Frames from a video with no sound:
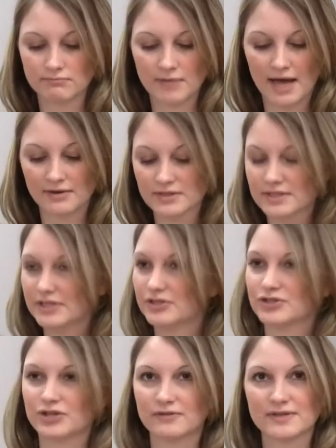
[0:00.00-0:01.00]
counseling
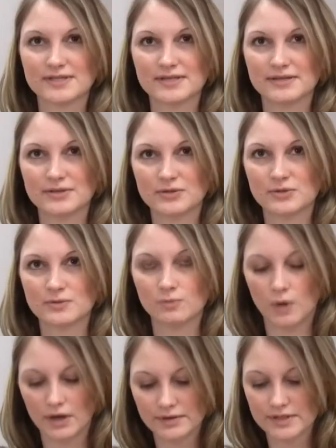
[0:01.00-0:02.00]
services,
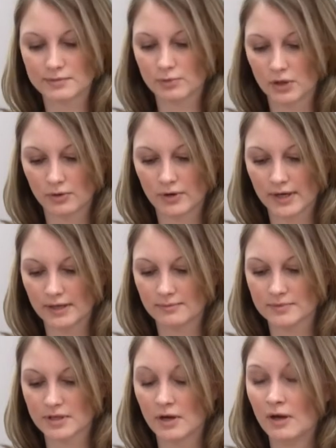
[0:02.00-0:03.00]
wellness
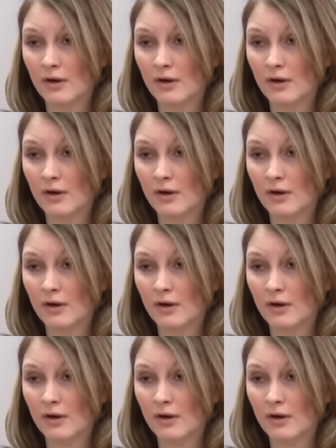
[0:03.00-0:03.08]
programs,